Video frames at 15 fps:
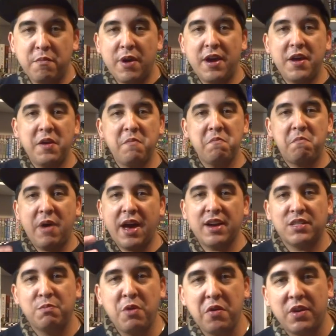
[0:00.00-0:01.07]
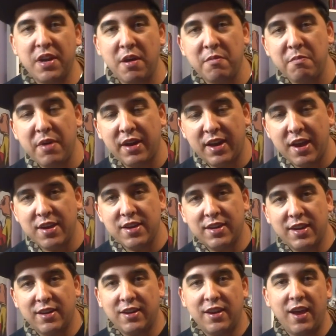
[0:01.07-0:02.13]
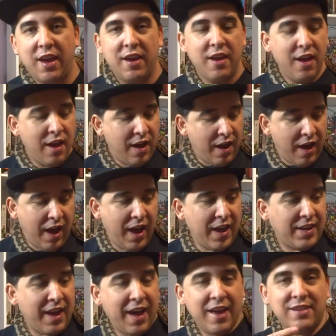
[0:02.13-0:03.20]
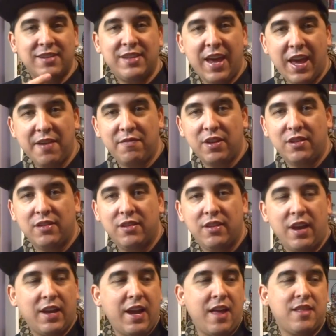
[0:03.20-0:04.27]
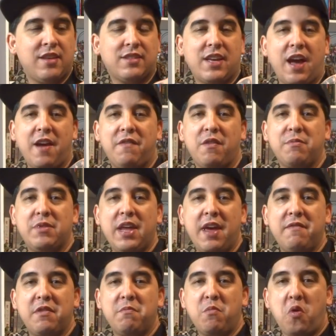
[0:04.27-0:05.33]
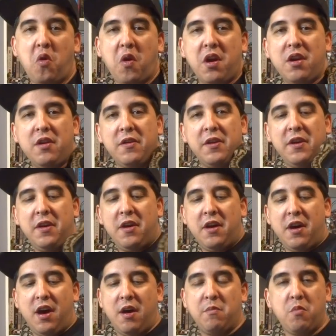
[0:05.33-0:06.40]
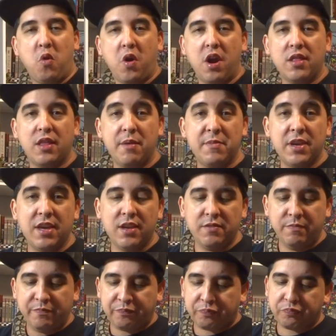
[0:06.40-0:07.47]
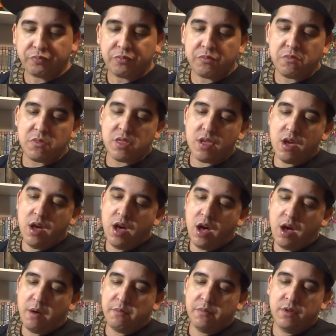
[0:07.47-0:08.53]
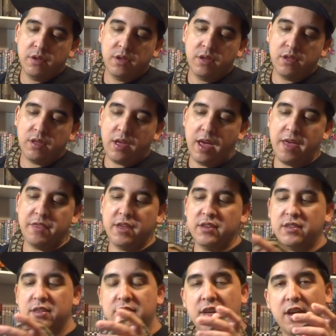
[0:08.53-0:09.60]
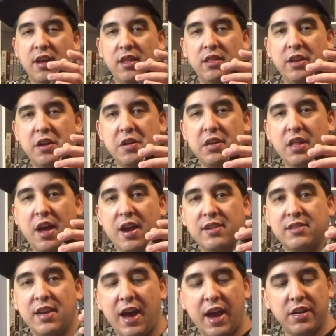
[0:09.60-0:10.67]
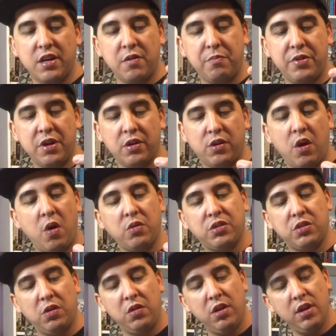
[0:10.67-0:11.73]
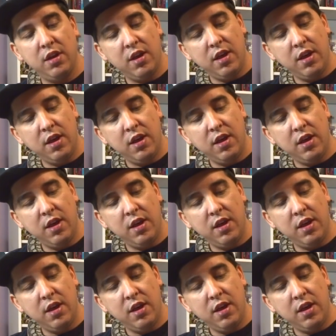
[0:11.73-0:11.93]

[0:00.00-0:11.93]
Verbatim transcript: Everybody, Box Bo coming back at you again today. I got David. I got this guy from David Moore, um, Moore Unlimited. Um, and this is a Leary Line Tiger, pure coastal.